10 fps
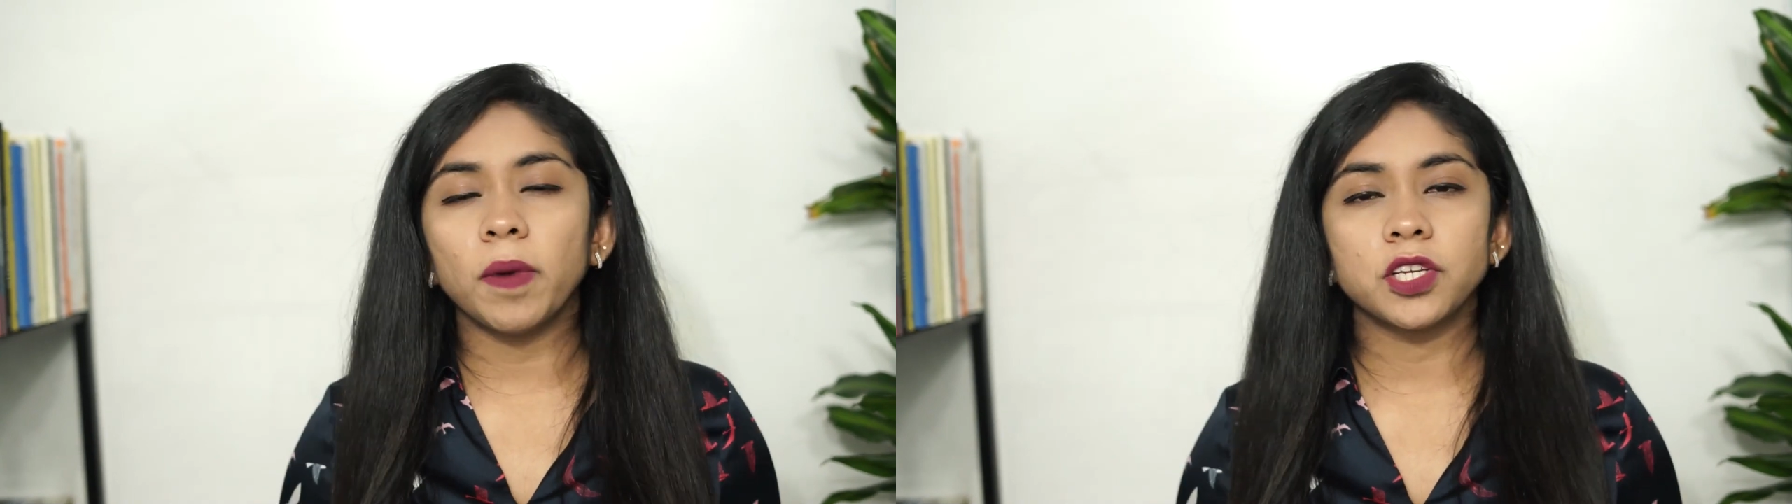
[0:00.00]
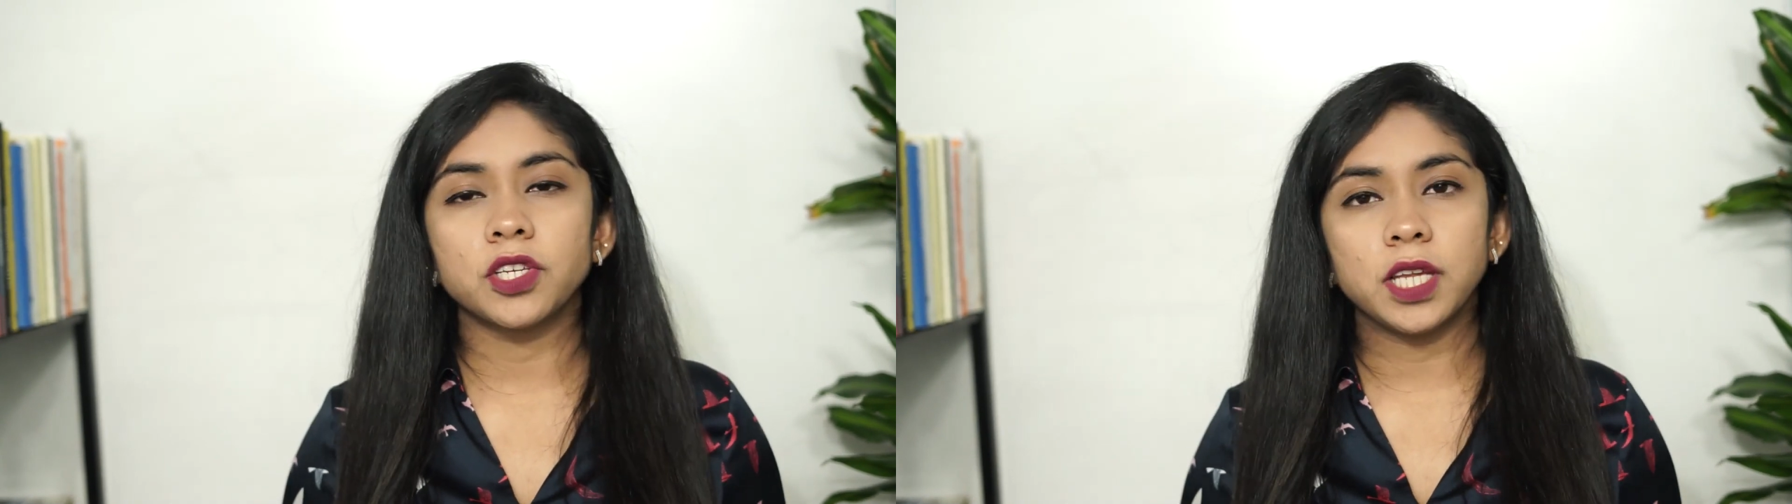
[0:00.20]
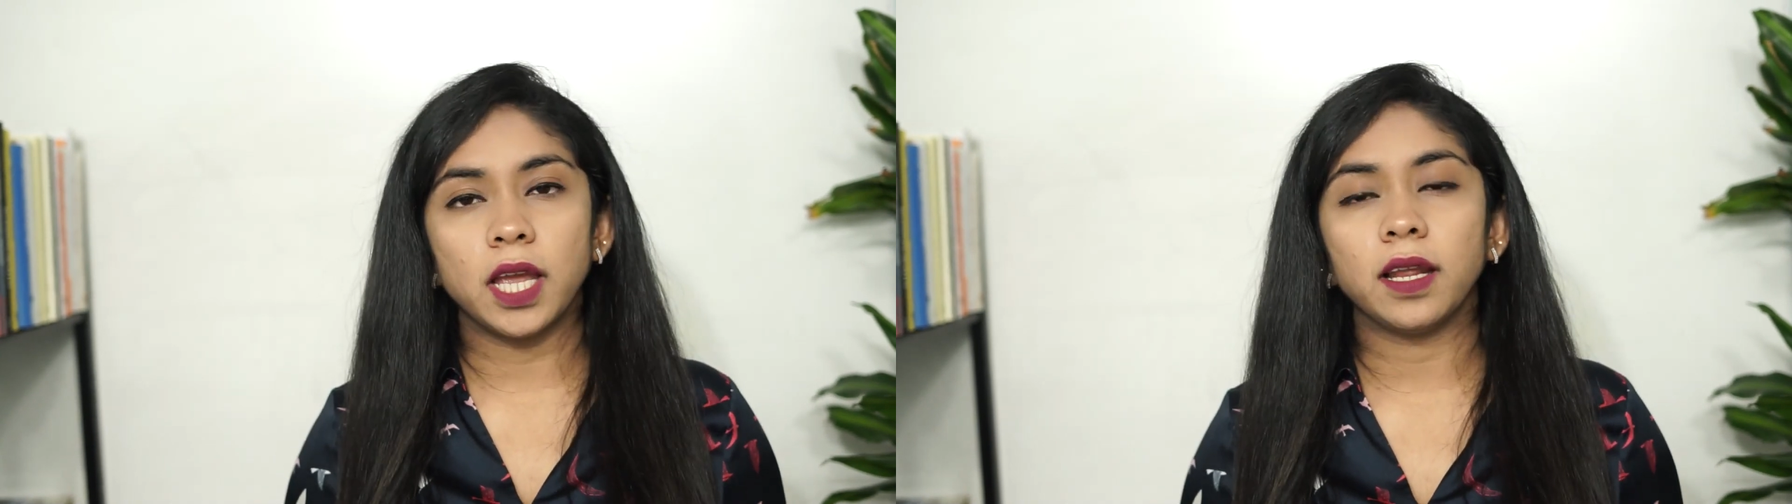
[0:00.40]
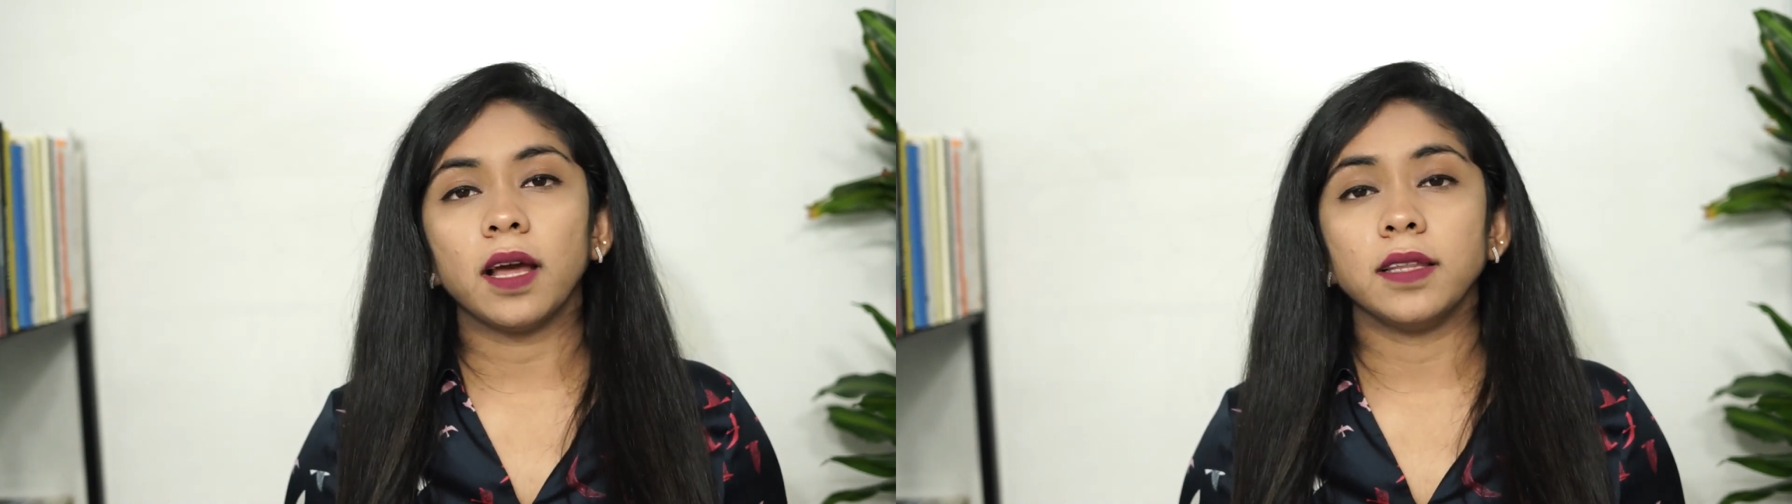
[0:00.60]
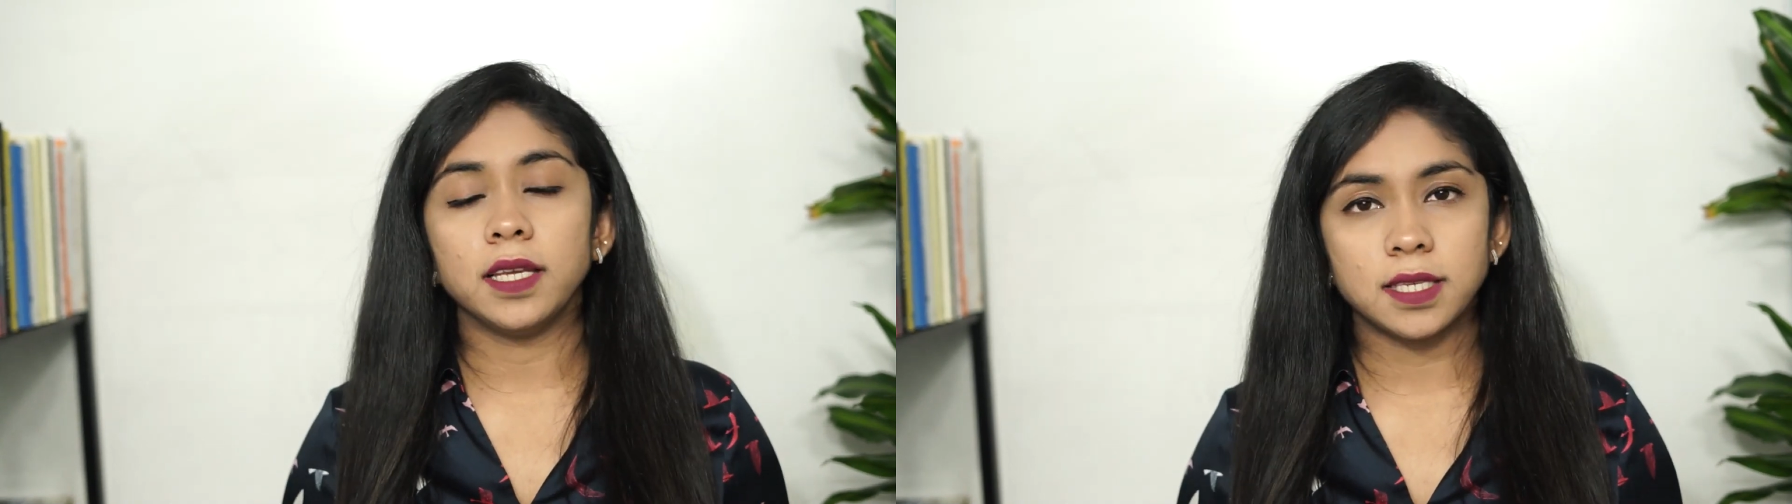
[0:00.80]
much
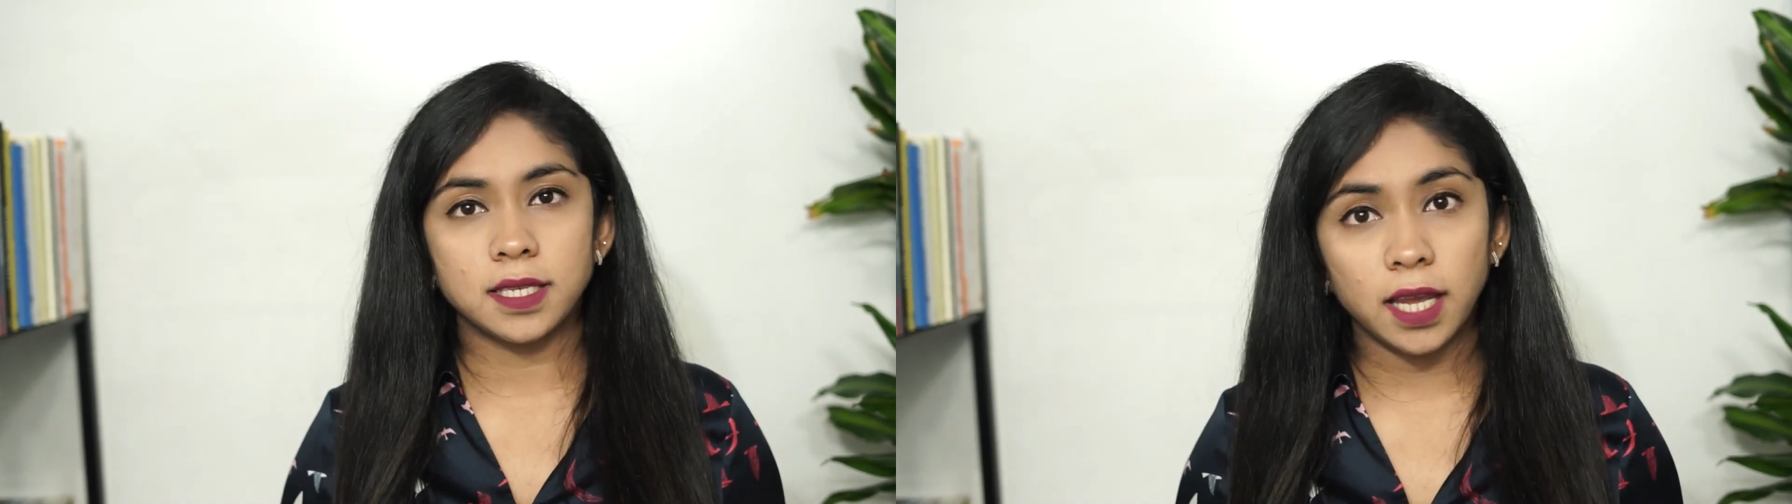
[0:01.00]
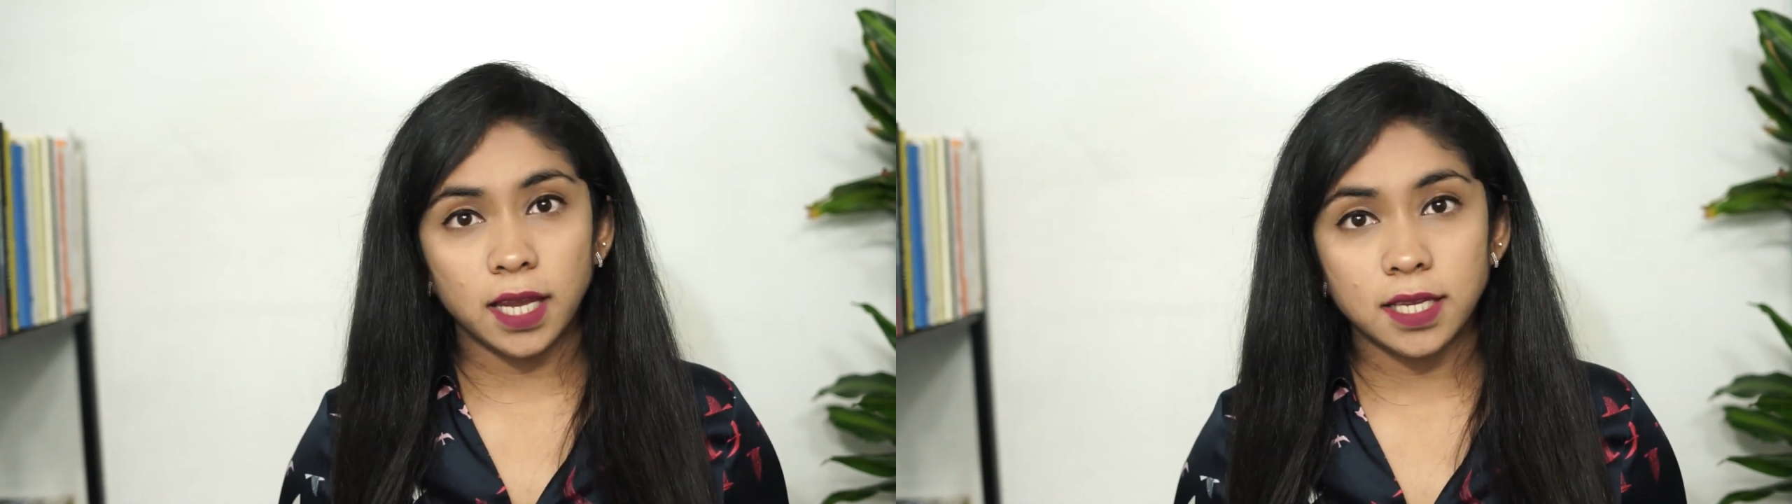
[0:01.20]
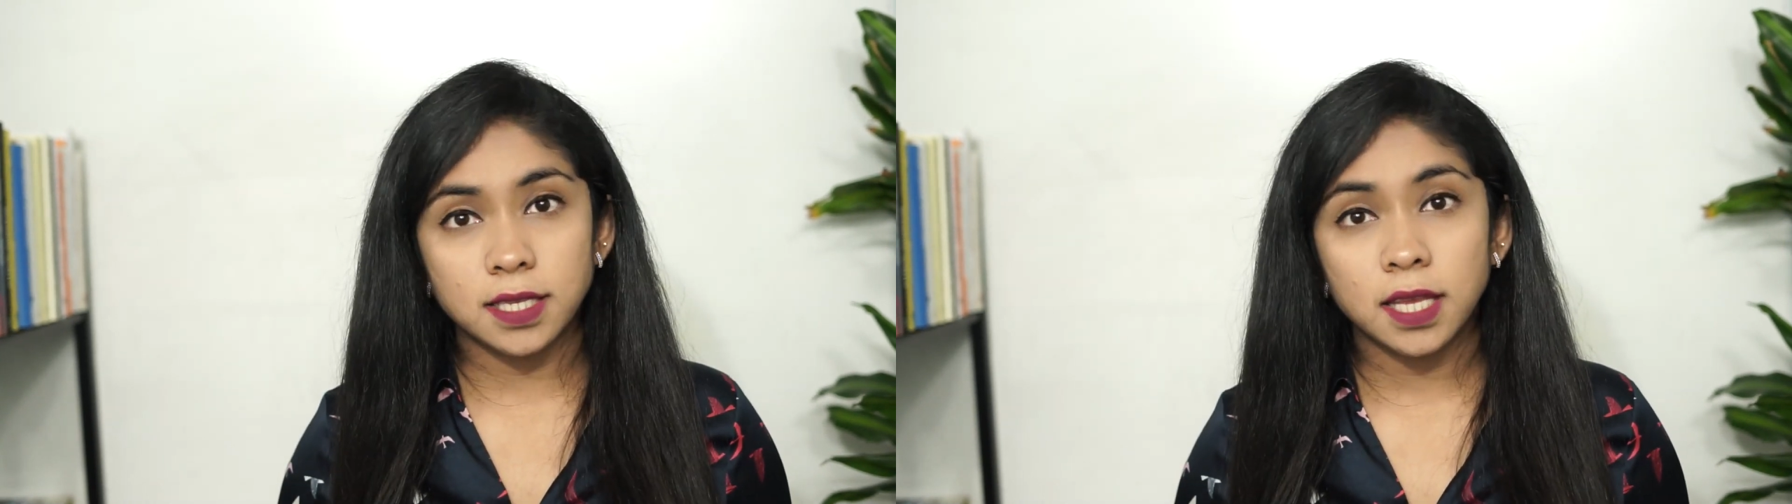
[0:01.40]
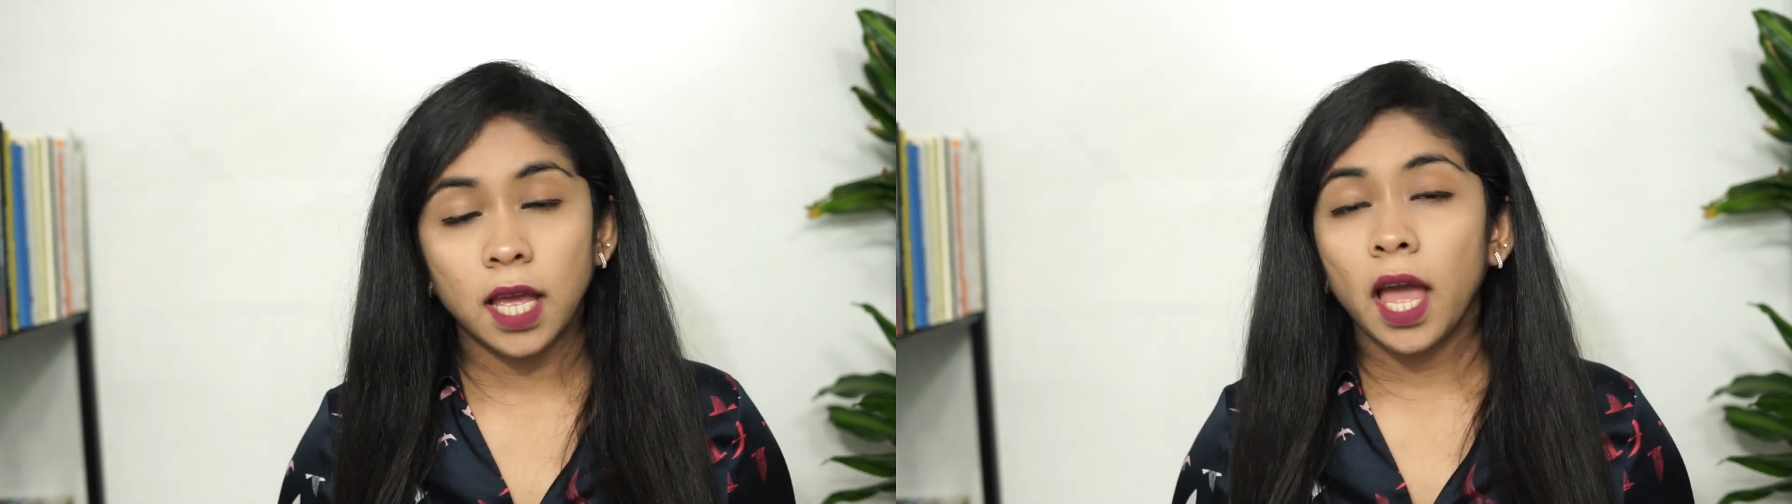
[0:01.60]
data these days,